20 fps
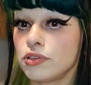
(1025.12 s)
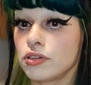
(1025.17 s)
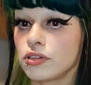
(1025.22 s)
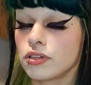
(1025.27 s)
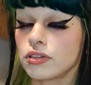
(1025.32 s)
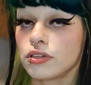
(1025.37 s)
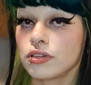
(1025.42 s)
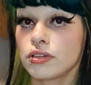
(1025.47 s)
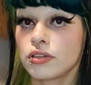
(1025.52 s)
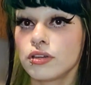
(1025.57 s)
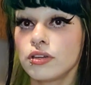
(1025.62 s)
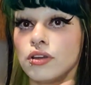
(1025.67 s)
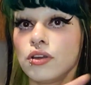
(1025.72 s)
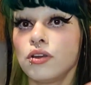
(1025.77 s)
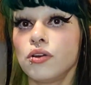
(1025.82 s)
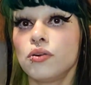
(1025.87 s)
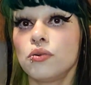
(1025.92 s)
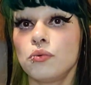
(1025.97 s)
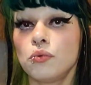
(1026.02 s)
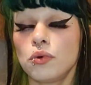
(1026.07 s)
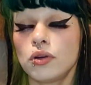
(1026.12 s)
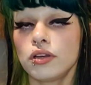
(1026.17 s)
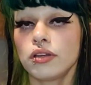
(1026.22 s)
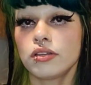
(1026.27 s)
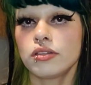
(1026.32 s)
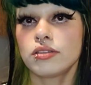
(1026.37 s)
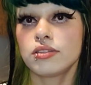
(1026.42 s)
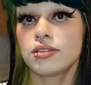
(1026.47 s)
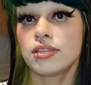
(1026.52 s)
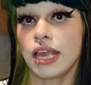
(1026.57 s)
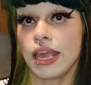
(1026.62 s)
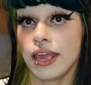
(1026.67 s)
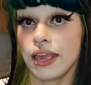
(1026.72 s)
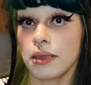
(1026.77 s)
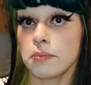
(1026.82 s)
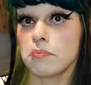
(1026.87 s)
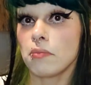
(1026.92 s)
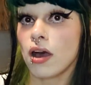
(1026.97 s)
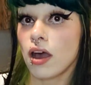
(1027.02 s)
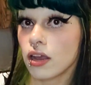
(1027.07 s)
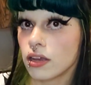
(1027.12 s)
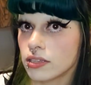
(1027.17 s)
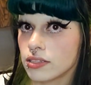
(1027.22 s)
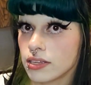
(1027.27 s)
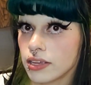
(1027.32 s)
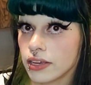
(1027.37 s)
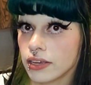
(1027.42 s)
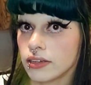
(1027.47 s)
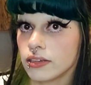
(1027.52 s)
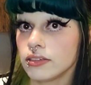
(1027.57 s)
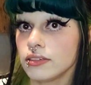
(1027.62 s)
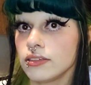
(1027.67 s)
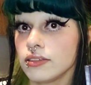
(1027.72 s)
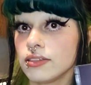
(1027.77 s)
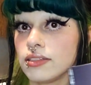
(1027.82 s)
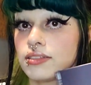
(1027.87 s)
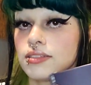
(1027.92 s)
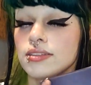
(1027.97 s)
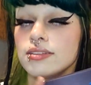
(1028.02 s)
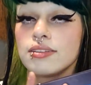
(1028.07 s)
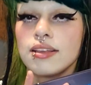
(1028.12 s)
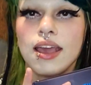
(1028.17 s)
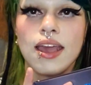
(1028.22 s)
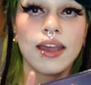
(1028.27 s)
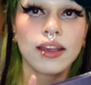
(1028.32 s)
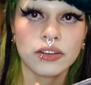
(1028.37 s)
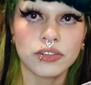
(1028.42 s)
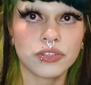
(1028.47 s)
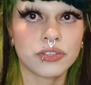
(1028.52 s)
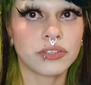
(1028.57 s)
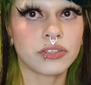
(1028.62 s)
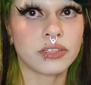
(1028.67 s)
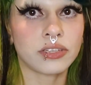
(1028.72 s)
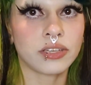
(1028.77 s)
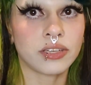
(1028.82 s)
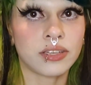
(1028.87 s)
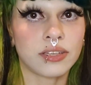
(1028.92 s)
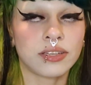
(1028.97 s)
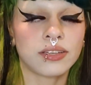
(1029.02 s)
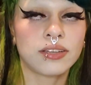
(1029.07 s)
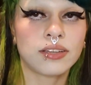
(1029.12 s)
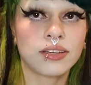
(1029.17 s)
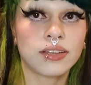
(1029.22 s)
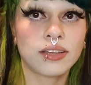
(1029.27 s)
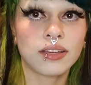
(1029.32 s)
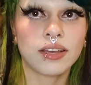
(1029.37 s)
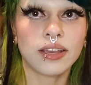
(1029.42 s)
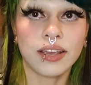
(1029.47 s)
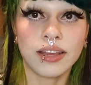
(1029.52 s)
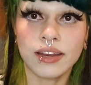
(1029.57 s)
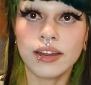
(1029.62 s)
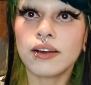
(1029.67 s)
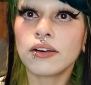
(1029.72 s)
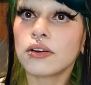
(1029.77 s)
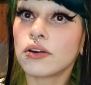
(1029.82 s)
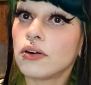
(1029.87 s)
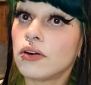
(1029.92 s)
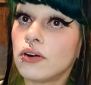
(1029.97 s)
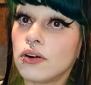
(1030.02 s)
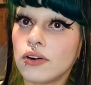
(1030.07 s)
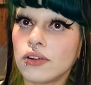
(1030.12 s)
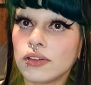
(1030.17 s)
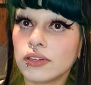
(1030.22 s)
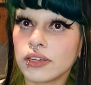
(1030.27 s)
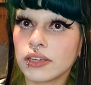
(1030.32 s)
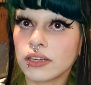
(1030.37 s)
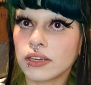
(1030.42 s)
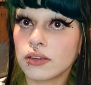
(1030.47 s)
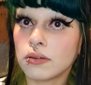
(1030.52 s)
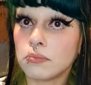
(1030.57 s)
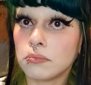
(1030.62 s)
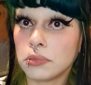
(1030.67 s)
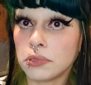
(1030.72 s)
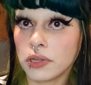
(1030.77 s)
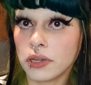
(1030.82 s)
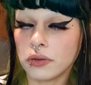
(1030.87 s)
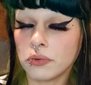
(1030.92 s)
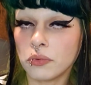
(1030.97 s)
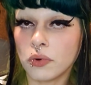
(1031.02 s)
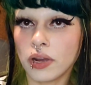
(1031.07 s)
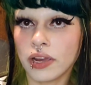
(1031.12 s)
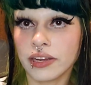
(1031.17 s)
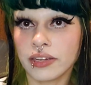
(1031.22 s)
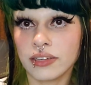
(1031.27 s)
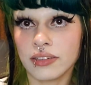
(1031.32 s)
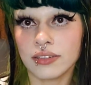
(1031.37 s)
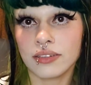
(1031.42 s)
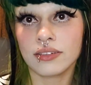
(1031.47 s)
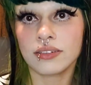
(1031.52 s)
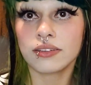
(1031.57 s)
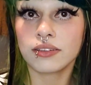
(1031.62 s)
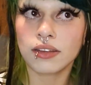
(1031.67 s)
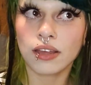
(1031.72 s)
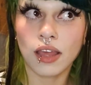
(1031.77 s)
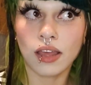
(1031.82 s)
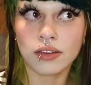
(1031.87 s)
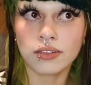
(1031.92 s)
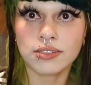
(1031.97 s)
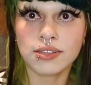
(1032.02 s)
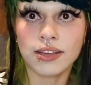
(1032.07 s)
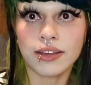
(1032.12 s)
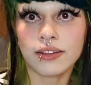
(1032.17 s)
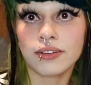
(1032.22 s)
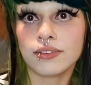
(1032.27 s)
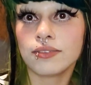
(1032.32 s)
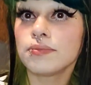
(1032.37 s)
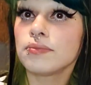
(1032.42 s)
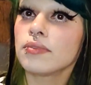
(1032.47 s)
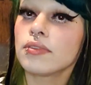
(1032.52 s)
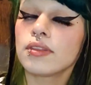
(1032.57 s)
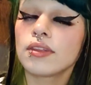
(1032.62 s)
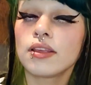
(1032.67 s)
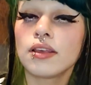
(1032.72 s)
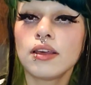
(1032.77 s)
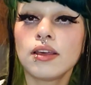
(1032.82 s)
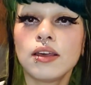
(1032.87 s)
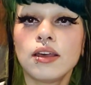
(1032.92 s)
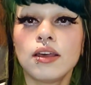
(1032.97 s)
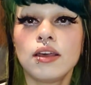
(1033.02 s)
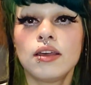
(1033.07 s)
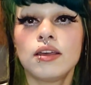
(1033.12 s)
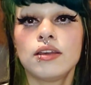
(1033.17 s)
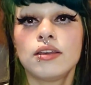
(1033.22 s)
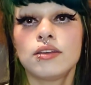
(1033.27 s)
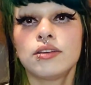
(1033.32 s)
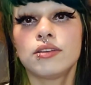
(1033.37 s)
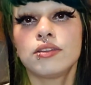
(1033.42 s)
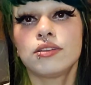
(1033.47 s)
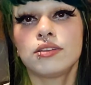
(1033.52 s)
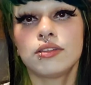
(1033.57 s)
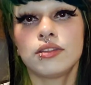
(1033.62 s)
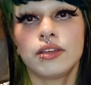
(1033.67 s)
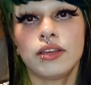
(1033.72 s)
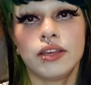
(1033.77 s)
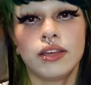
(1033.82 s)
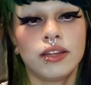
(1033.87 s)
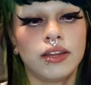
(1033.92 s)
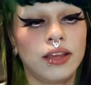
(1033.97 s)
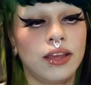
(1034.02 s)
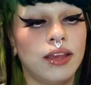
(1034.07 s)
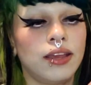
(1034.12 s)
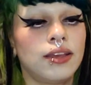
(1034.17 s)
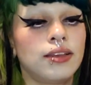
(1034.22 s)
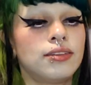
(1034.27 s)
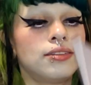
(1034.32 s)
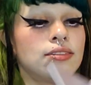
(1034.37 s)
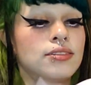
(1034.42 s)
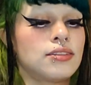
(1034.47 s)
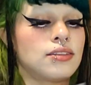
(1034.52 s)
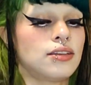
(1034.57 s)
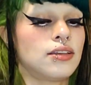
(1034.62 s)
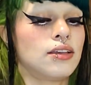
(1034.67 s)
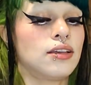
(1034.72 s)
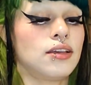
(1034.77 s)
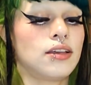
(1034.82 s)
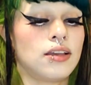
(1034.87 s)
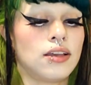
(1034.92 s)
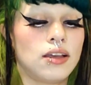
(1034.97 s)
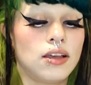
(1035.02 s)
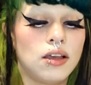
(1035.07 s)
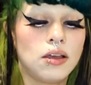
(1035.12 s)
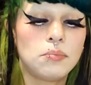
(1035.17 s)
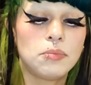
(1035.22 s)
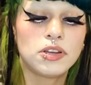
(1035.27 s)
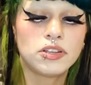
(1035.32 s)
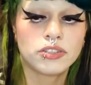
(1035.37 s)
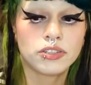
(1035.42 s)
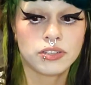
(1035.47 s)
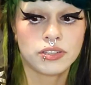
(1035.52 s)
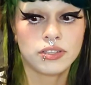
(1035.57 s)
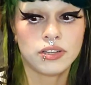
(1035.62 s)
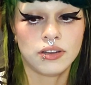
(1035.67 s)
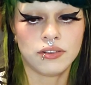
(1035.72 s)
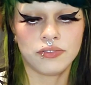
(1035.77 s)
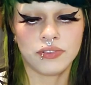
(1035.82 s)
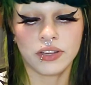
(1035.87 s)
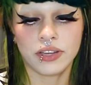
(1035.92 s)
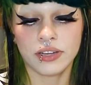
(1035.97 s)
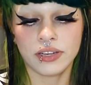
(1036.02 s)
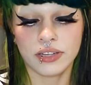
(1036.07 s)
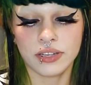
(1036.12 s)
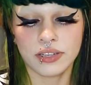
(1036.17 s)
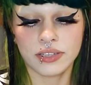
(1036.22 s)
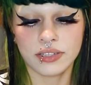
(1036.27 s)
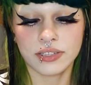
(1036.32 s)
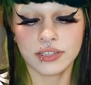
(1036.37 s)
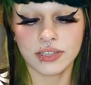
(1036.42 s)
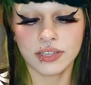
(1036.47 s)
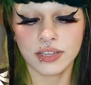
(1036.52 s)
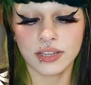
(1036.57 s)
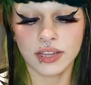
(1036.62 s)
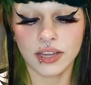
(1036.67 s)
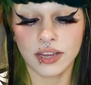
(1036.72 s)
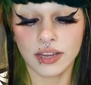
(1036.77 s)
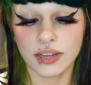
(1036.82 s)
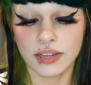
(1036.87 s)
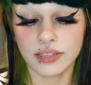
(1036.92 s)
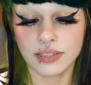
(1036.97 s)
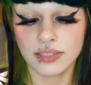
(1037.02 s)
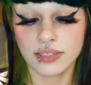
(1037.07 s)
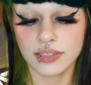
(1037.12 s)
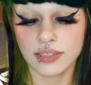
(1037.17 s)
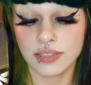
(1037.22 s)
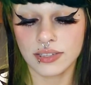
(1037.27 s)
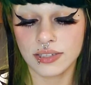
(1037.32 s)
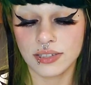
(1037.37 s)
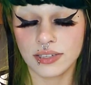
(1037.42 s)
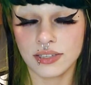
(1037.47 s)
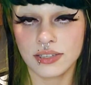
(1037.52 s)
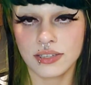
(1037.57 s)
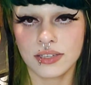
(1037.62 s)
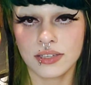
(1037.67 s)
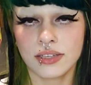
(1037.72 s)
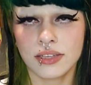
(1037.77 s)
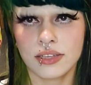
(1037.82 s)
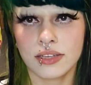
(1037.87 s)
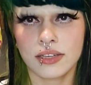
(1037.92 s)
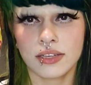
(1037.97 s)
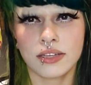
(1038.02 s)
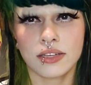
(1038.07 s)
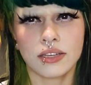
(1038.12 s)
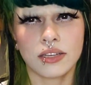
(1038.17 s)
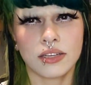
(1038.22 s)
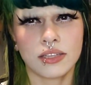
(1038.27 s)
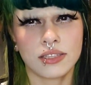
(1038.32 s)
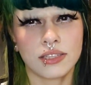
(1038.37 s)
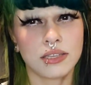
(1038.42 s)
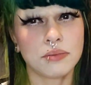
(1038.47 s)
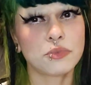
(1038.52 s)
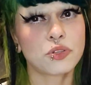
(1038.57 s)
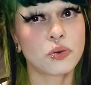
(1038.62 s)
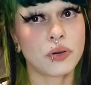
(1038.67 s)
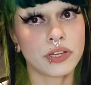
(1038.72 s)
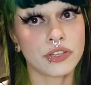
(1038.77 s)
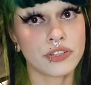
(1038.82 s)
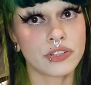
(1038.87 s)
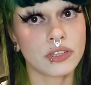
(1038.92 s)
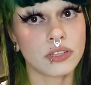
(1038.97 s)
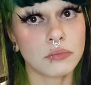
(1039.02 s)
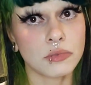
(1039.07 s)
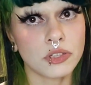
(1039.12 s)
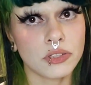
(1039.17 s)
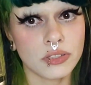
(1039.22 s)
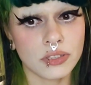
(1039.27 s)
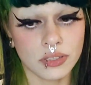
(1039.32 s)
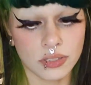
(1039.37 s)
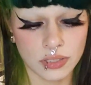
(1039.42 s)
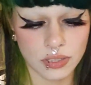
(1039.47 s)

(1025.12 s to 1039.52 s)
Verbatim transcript: book was a mocktail. This is actually an alcoholic blood wine cocktail. It has a bunch of stuff in it that seems questionable.